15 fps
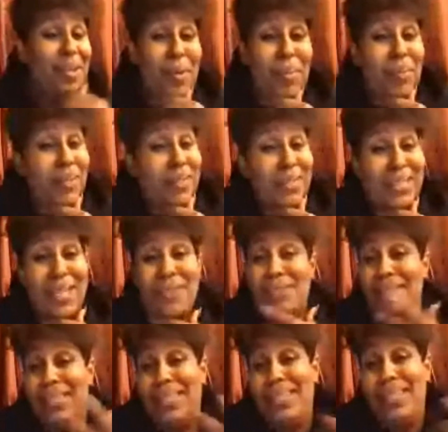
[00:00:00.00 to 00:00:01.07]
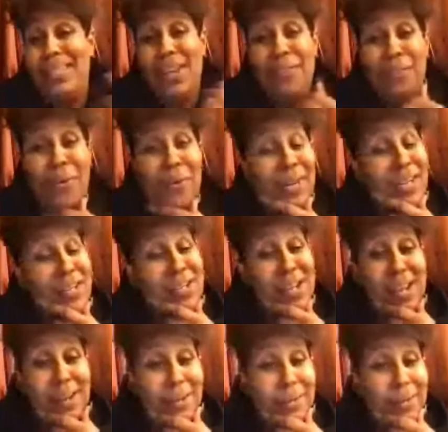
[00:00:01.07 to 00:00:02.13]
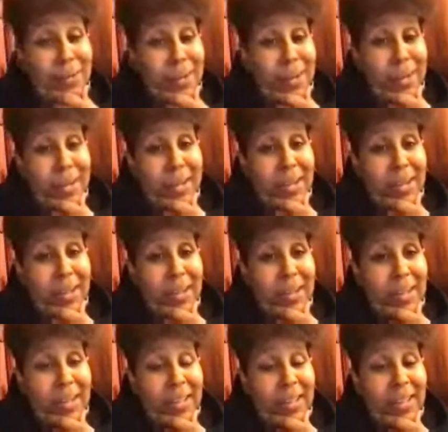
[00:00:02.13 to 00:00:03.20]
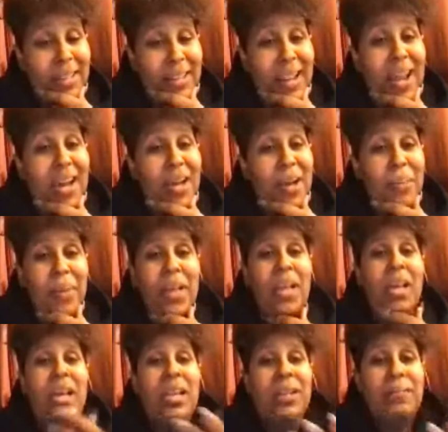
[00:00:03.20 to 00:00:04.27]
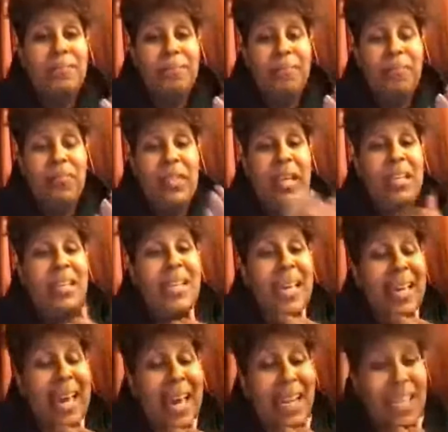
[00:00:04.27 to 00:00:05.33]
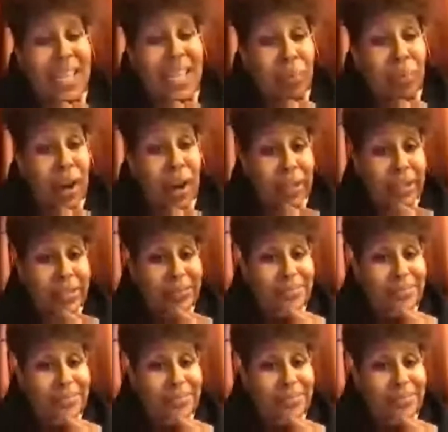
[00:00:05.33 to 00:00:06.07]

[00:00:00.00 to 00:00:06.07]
People are still sitting in death row and in jail. That are coming. Look at Khalif Browder.